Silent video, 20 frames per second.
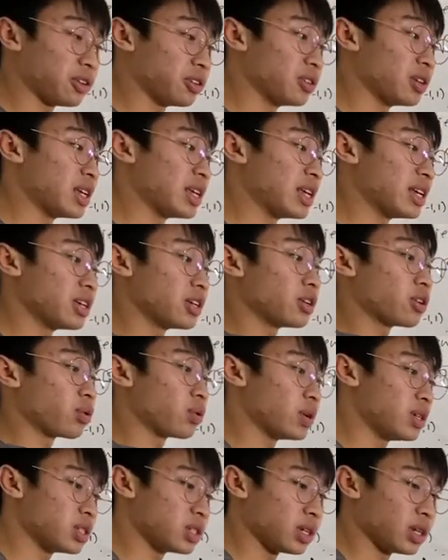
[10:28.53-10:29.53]
They're
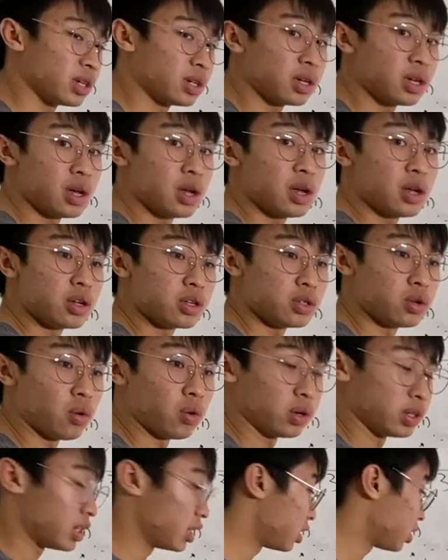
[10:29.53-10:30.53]
increasing
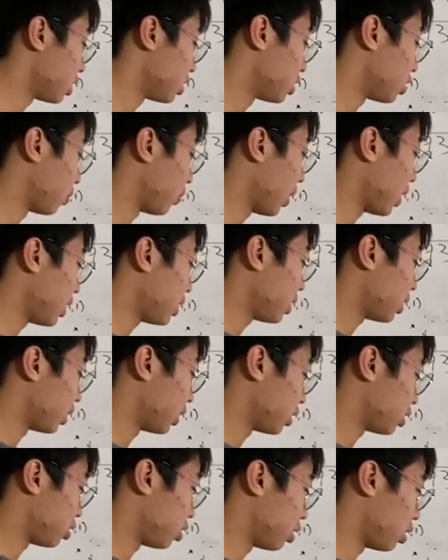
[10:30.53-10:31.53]
your distance away
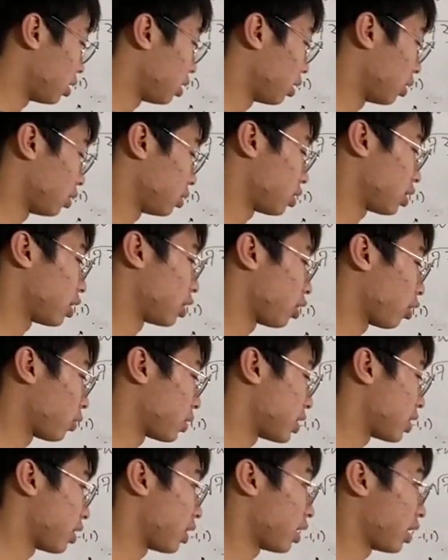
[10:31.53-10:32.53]
unless you you know you can
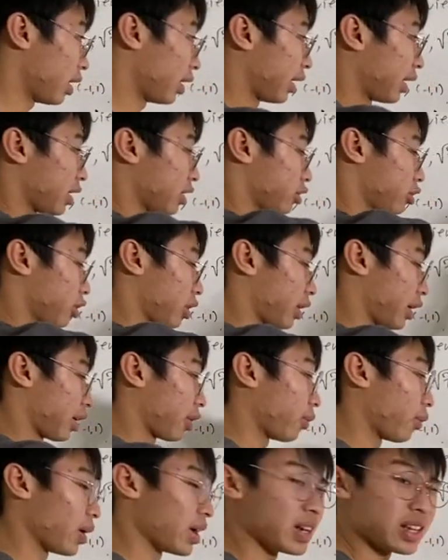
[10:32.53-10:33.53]
go here like a like
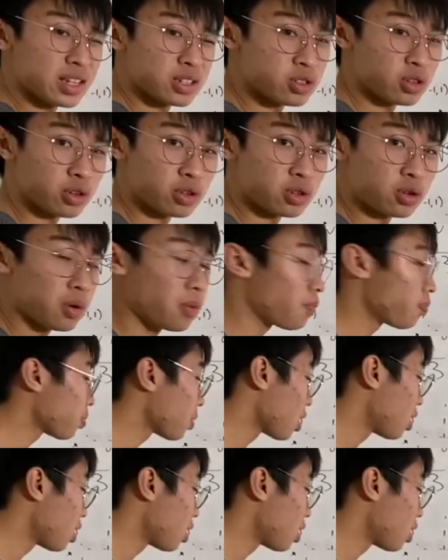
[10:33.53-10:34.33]
a radius circle